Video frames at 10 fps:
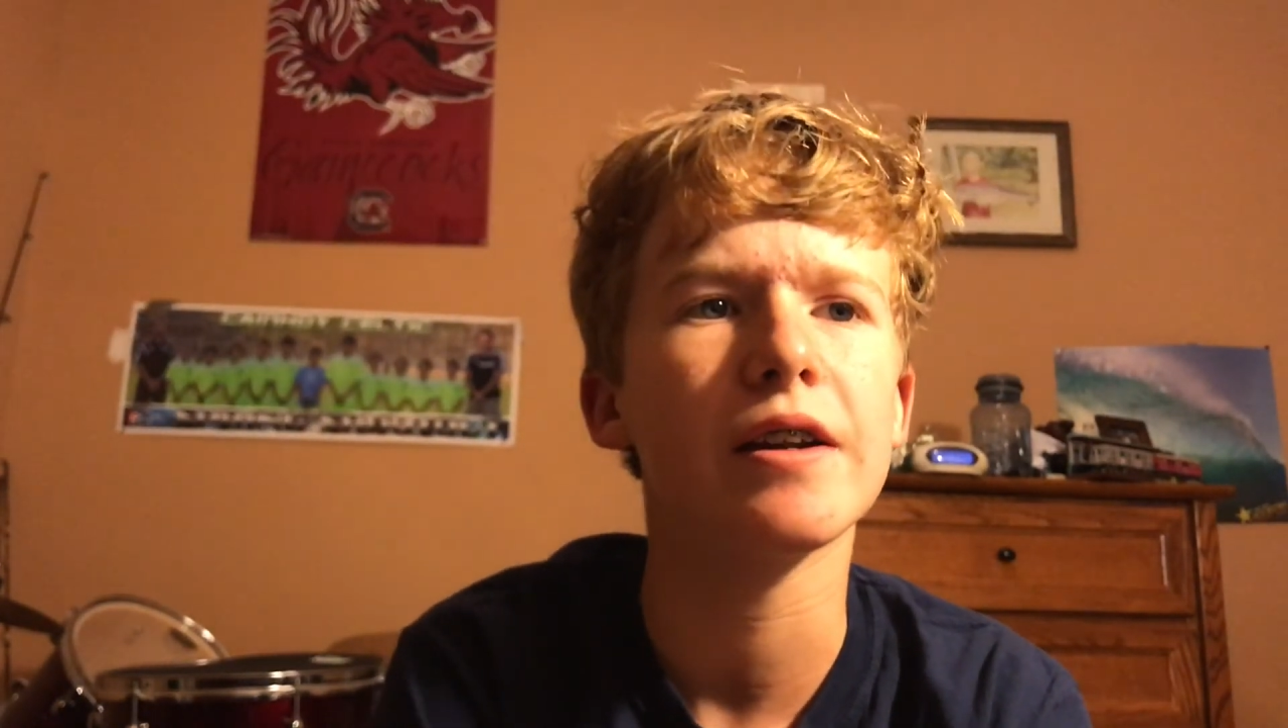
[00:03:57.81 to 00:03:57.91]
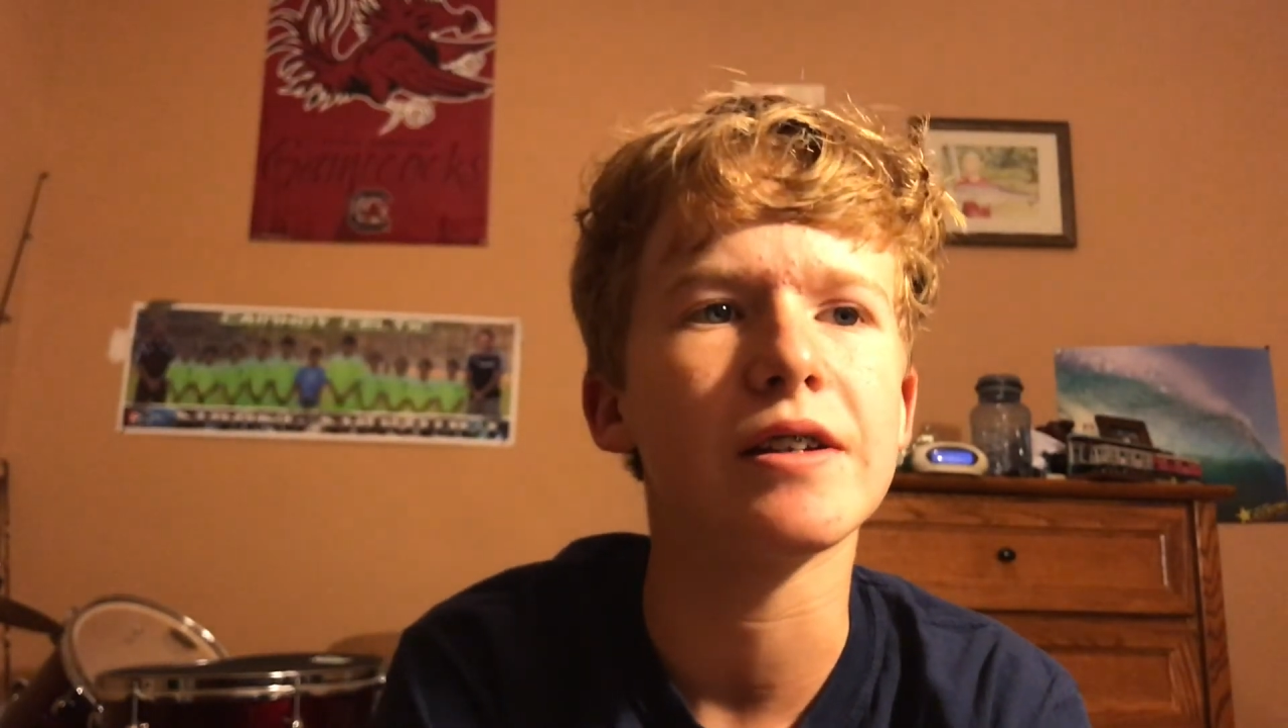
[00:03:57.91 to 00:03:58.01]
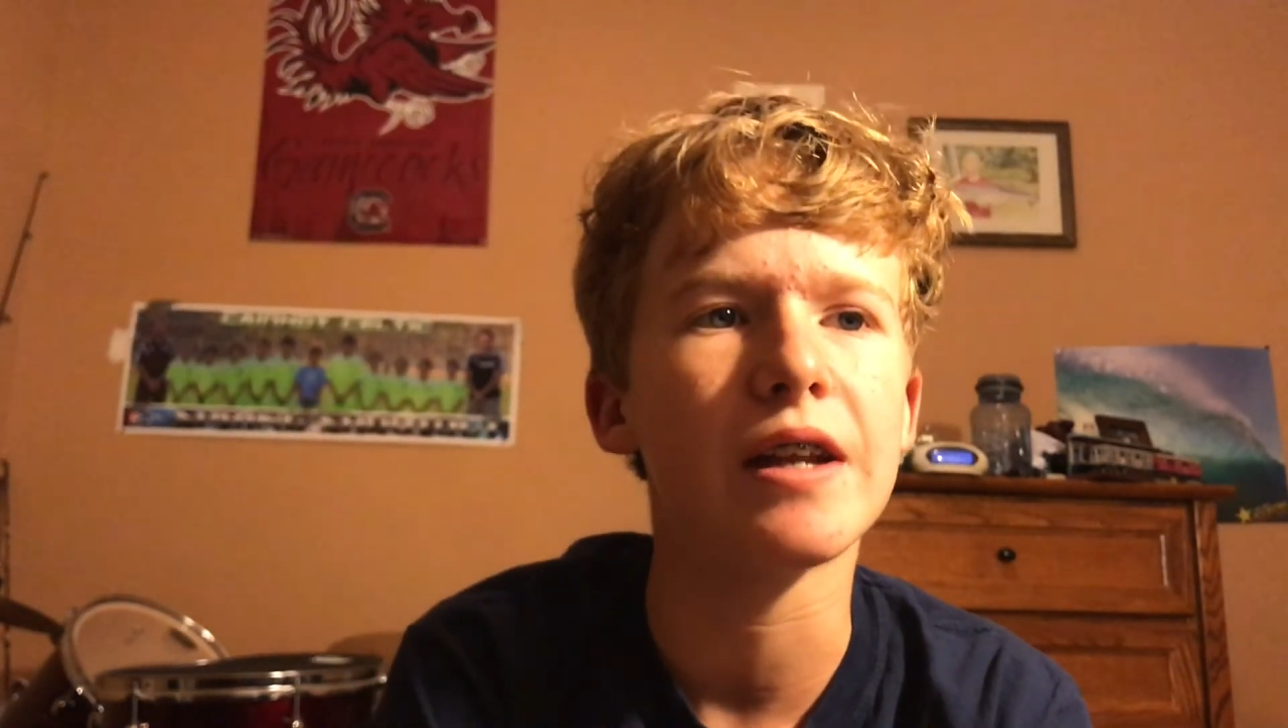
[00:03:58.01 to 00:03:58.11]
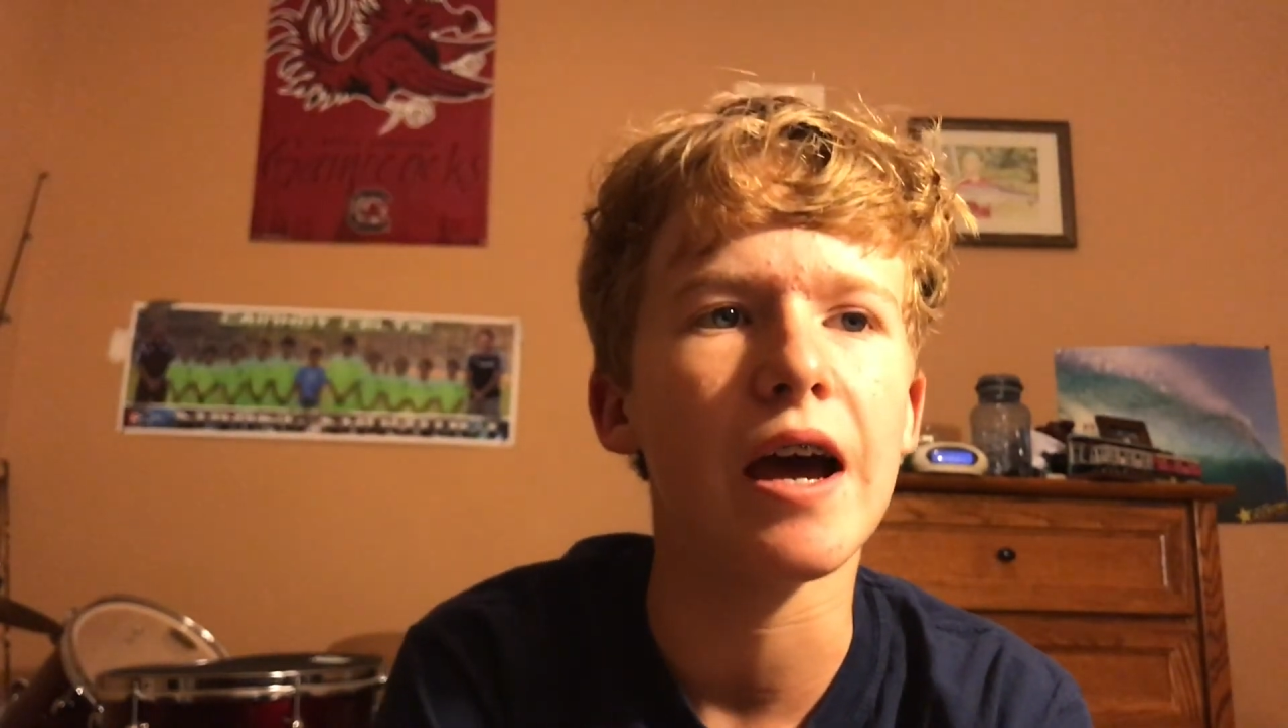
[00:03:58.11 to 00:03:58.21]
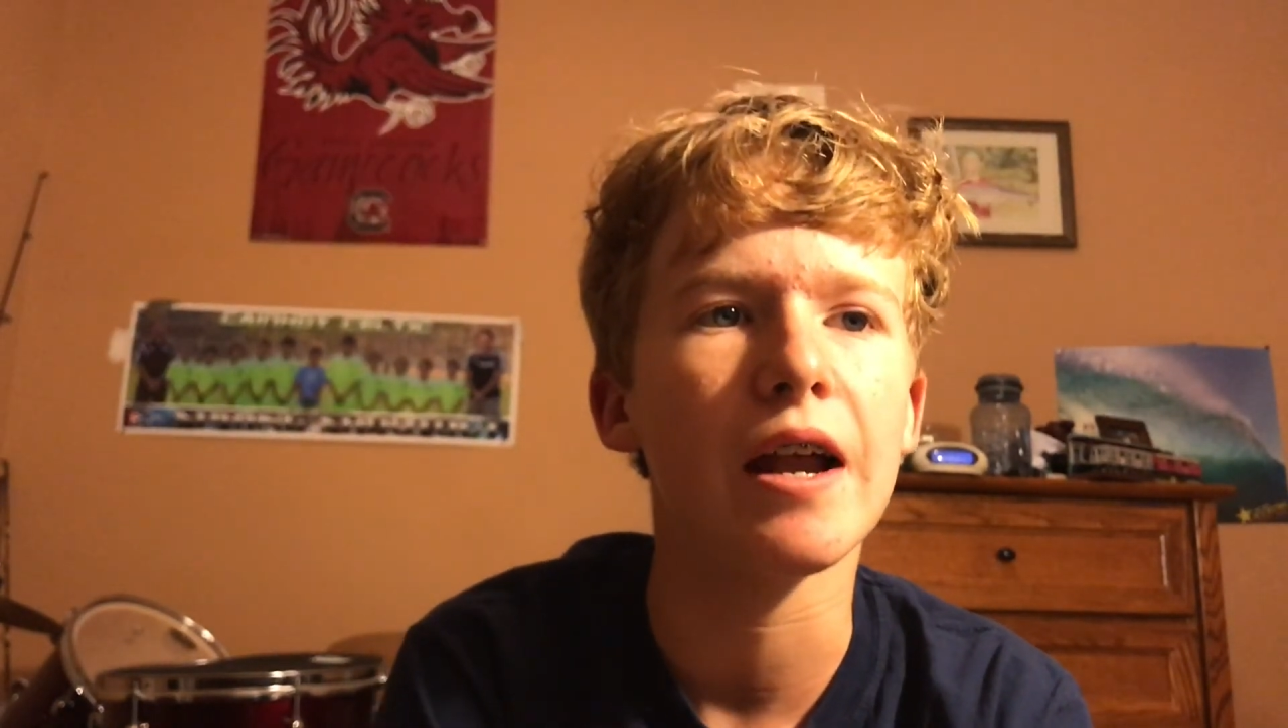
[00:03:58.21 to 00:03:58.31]
of
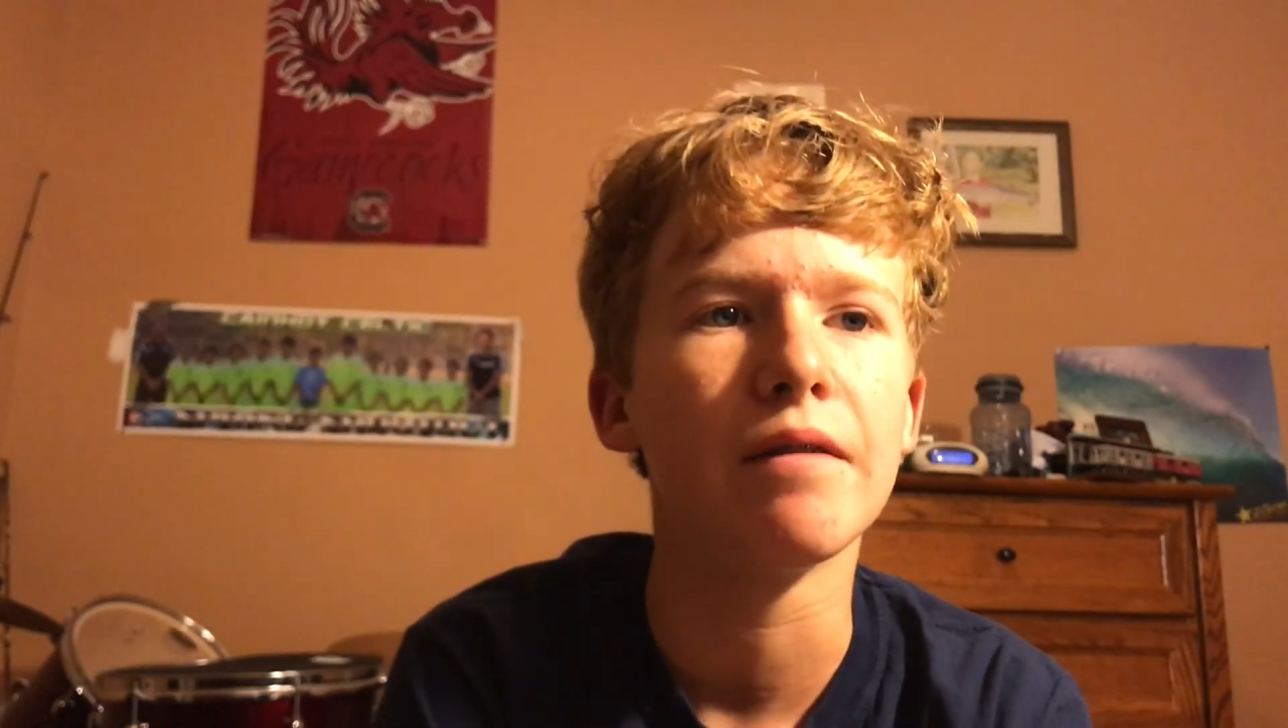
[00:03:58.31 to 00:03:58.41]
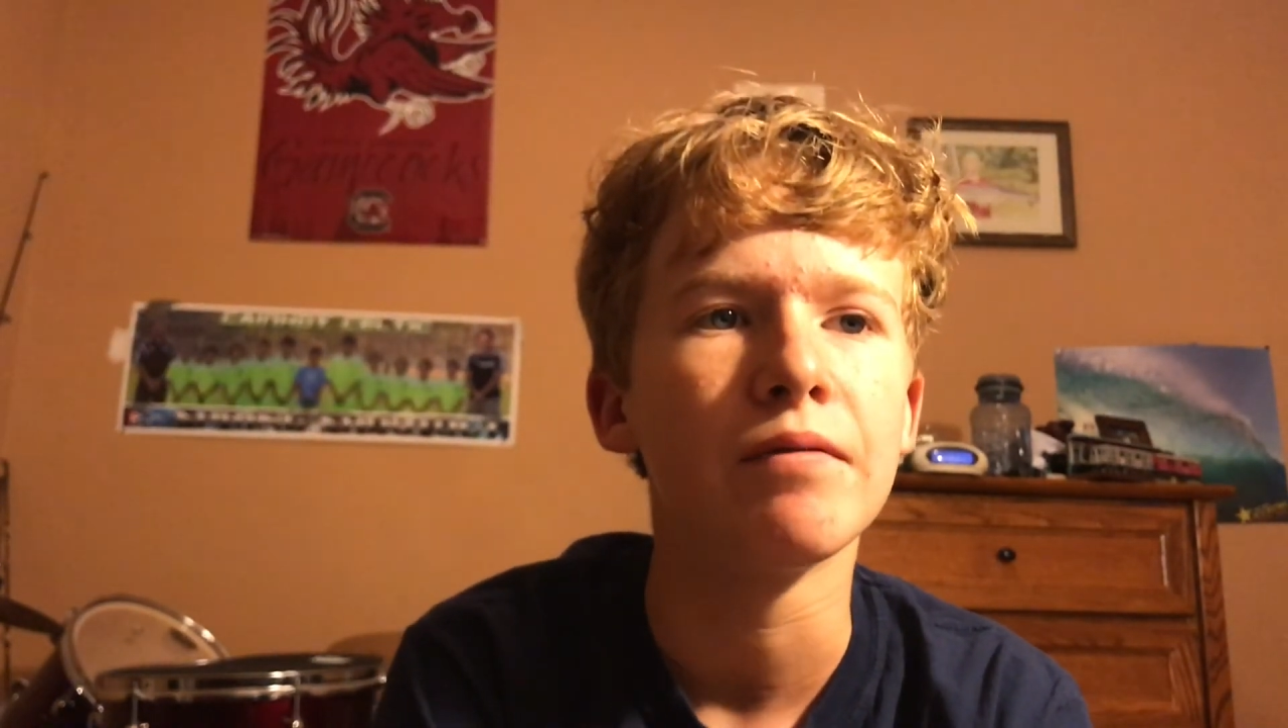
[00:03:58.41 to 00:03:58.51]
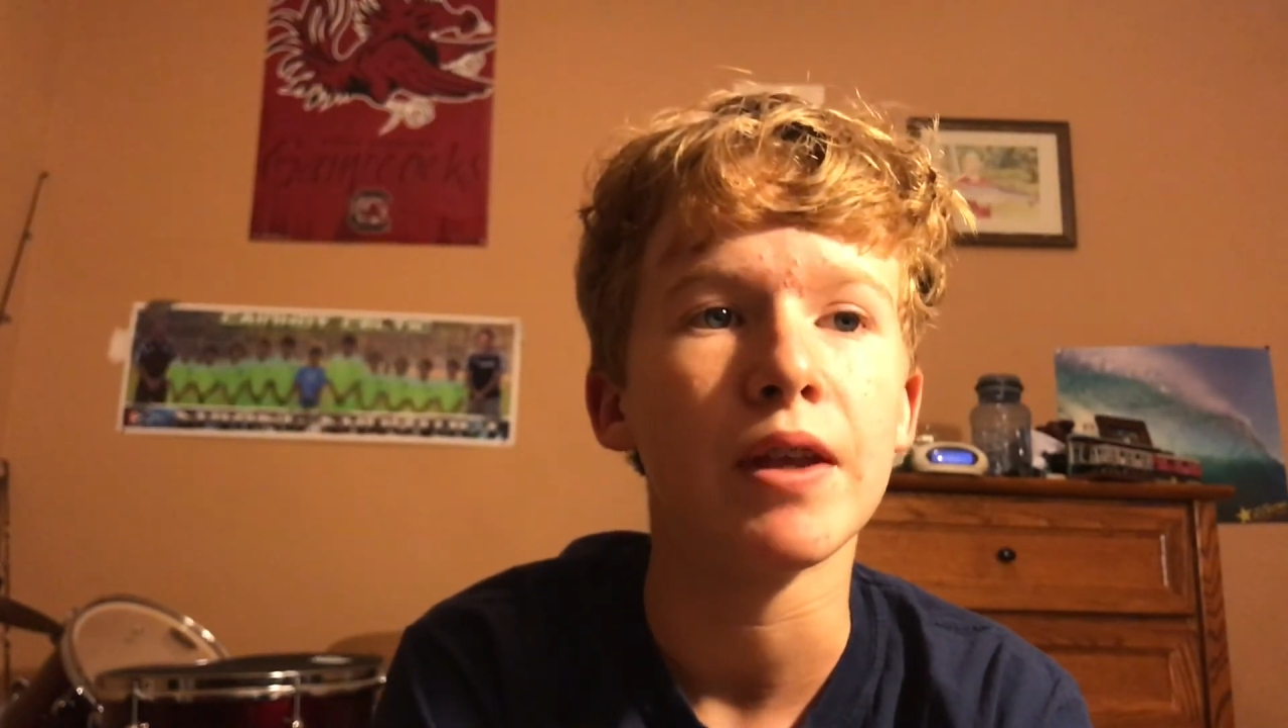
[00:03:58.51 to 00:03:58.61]
sad,